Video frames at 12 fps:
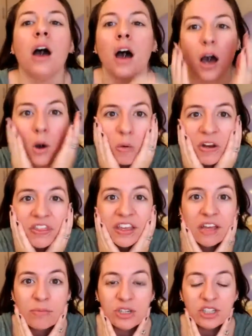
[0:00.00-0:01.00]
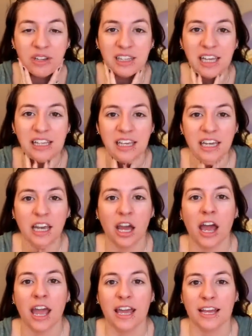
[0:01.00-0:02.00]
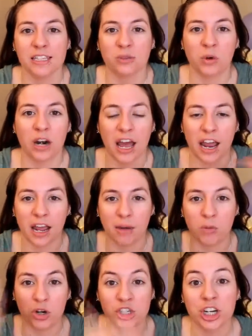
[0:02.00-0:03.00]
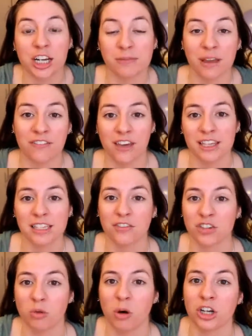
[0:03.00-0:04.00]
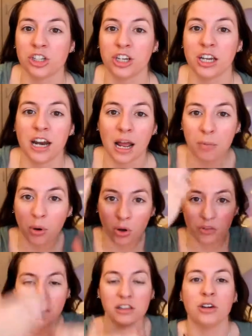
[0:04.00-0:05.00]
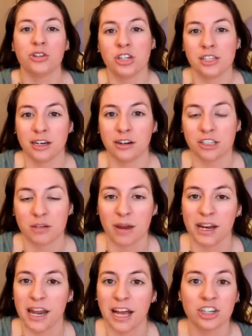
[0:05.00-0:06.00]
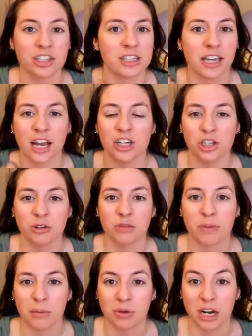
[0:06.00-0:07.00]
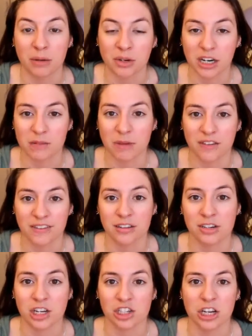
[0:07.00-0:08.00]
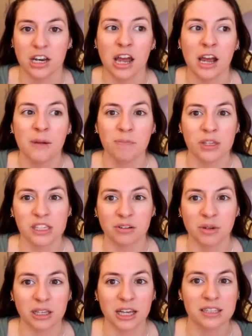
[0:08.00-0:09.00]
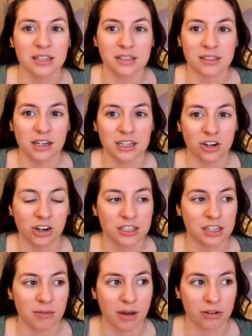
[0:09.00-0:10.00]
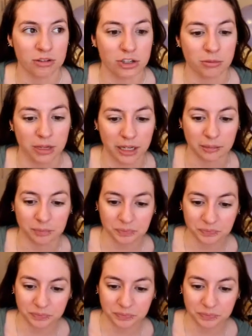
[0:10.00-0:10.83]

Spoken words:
One thing I've been doing lately is when I moisturize my face after washing it, I pull that lotion down onto my neck just like I do with my primer and my foundation, because I realize that the sun is starting to come out in Germany